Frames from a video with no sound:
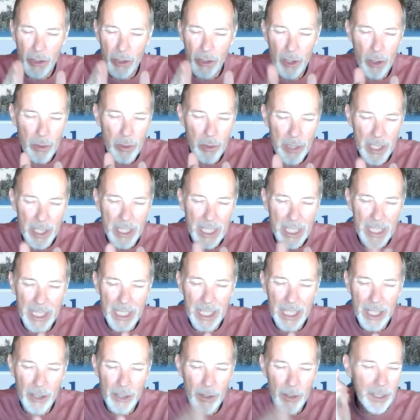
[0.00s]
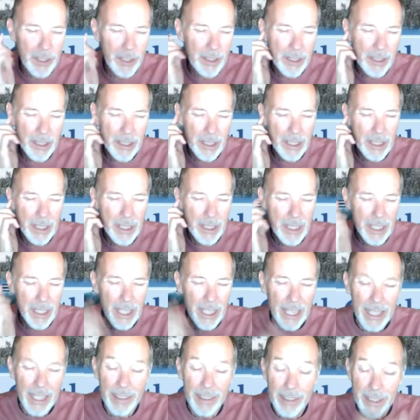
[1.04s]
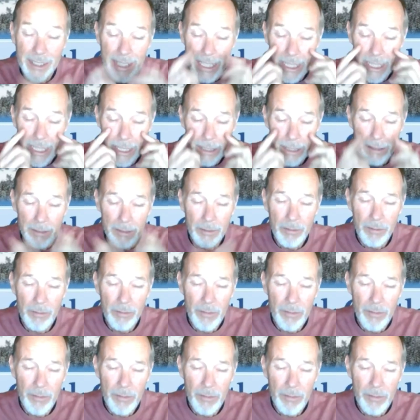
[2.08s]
to those that need to hear it and see it.